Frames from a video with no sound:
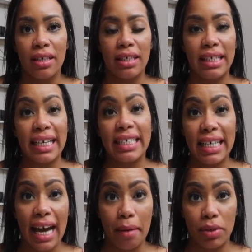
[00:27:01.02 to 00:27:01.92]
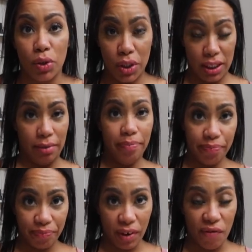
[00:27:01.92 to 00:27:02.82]
sixty capsules
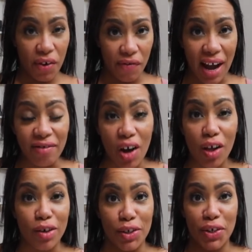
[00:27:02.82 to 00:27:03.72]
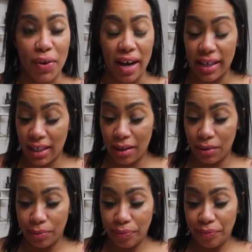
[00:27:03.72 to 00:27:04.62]
for five dollars, you guys.
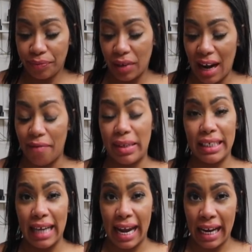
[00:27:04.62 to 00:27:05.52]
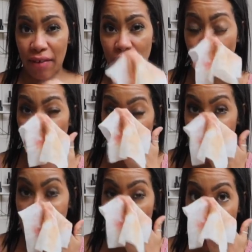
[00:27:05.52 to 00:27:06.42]
And I've been taking it for about a
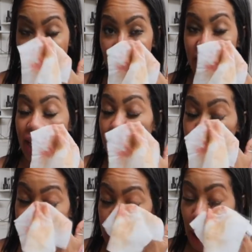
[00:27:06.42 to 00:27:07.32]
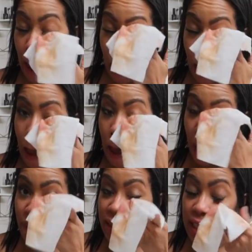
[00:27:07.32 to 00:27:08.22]
week. I have the hiccups.
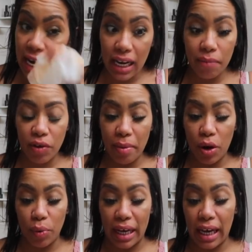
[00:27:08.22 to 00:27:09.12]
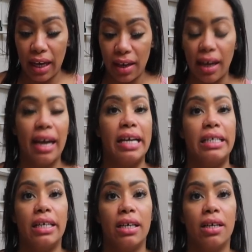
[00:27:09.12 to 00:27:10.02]
I've been taking them for about a week, and